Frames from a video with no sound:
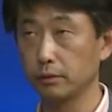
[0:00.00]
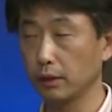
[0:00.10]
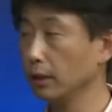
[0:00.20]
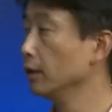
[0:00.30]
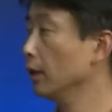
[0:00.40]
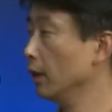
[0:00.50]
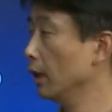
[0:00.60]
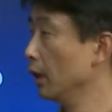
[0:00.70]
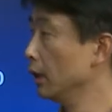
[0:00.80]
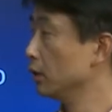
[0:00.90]
Okay,
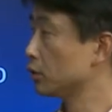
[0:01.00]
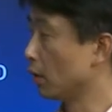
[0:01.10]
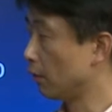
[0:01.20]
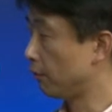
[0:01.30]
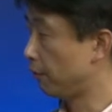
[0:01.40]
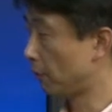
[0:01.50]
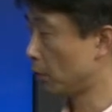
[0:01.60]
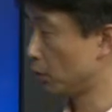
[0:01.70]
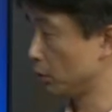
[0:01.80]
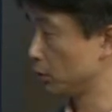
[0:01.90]
so
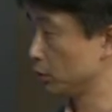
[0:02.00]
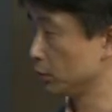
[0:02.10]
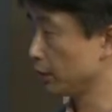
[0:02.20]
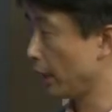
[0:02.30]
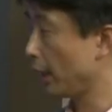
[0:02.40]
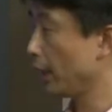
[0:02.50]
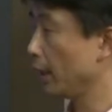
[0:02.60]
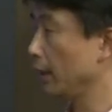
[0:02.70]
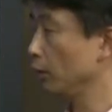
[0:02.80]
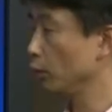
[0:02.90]
for
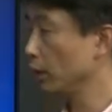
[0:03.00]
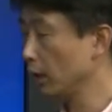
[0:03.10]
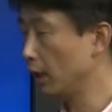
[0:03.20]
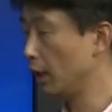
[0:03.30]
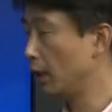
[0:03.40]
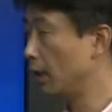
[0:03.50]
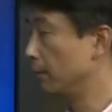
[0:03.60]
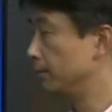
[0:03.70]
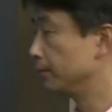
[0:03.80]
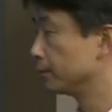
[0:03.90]
today,
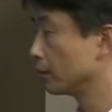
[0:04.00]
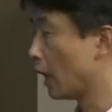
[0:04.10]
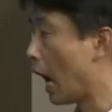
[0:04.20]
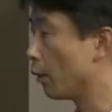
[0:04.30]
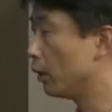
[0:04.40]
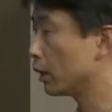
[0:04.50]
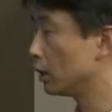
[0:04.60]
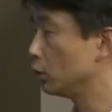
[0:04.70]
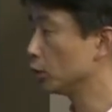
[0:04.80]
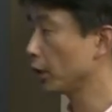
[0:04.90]
I want to
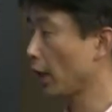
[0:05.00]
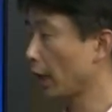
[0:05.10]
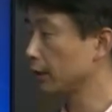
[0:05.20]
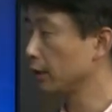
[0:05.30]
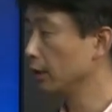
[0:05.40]
look at